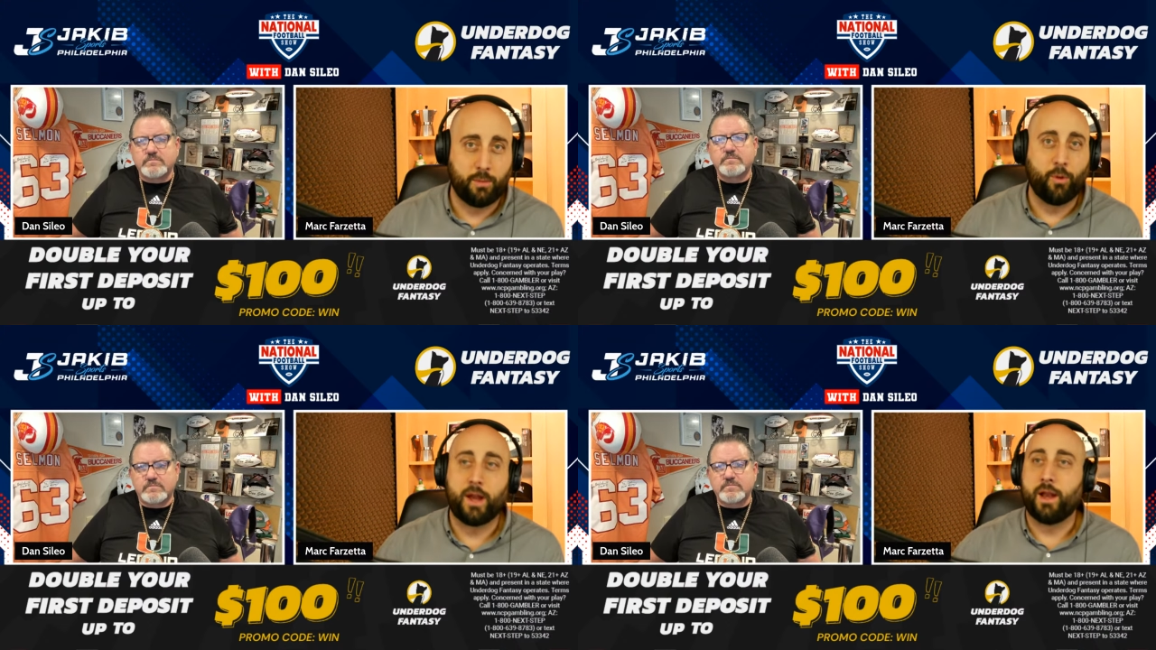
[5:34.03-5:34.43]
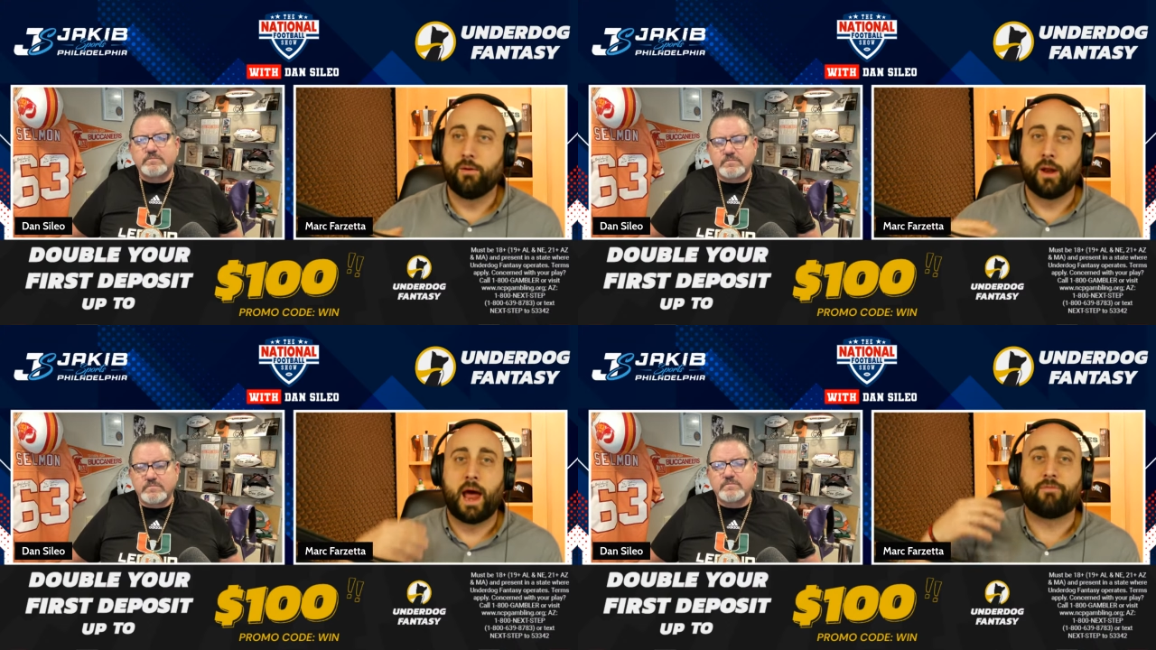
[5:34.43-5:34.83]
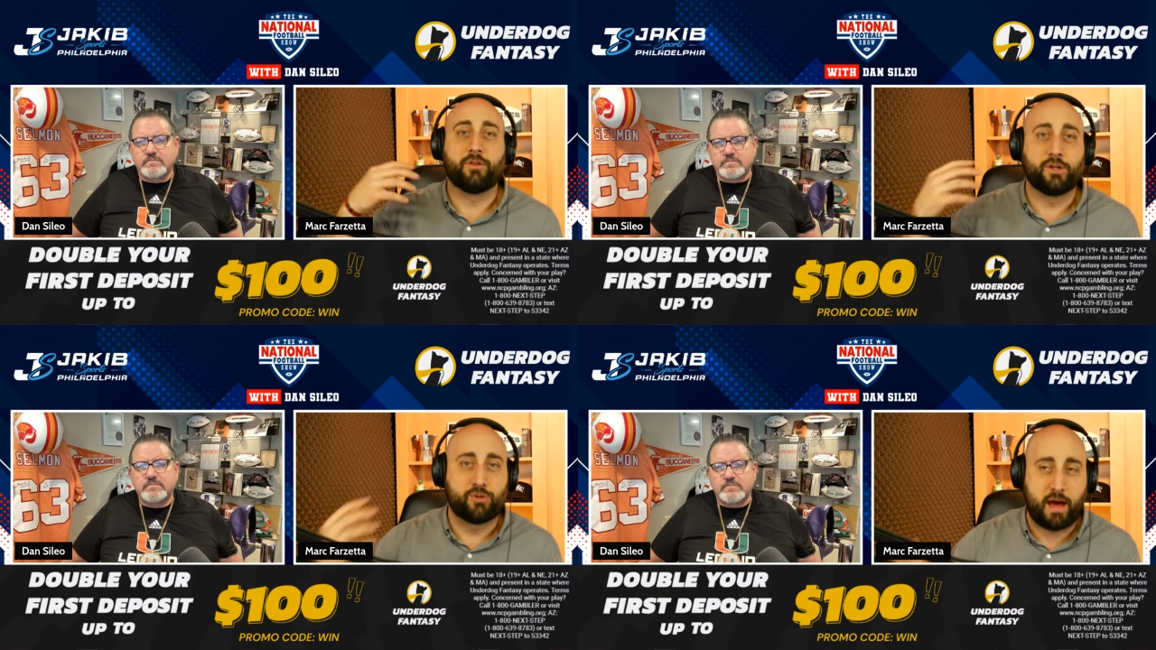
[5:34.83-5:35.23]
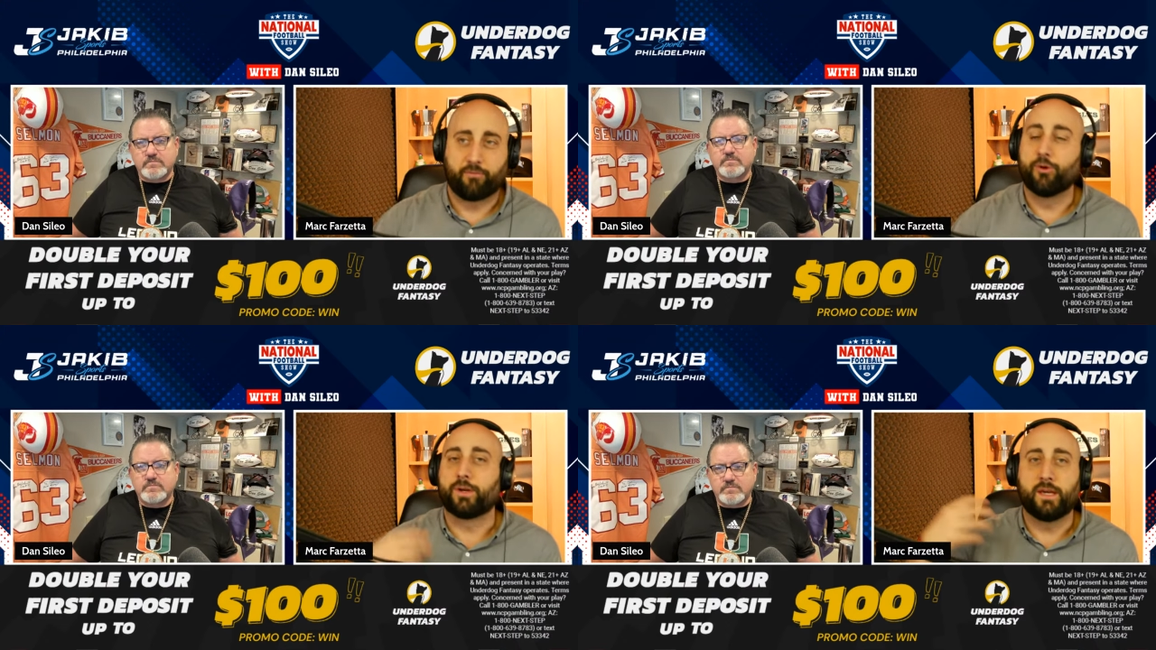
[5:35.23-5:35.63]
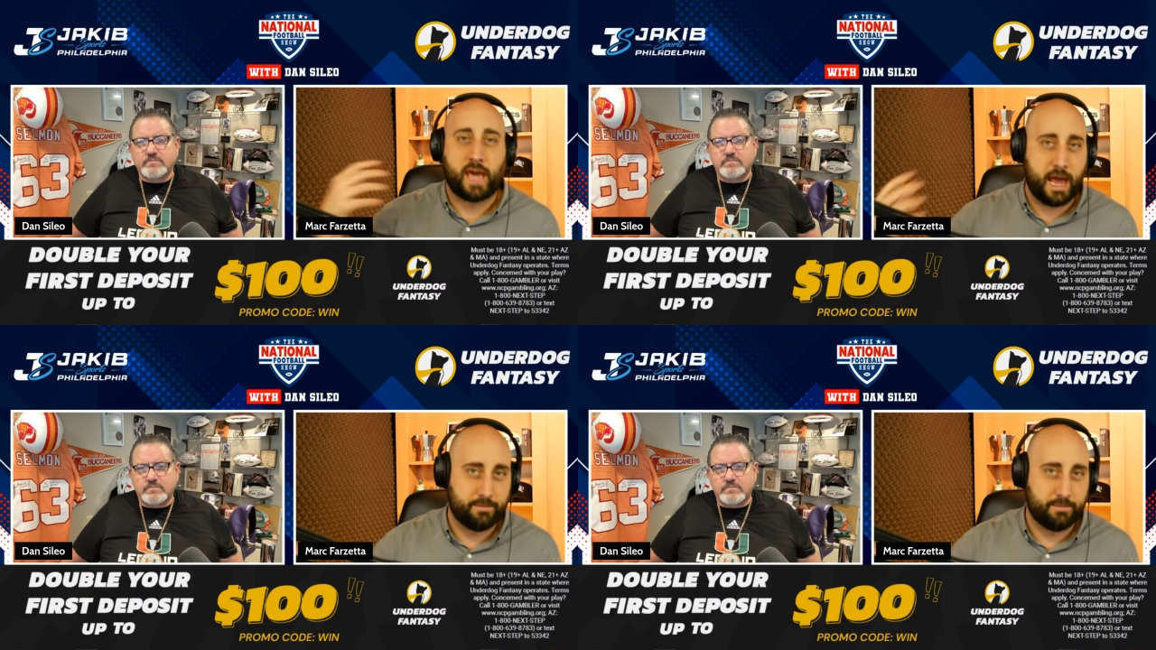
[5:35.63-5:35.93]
Speaker 1: when when after the draft, rookie camps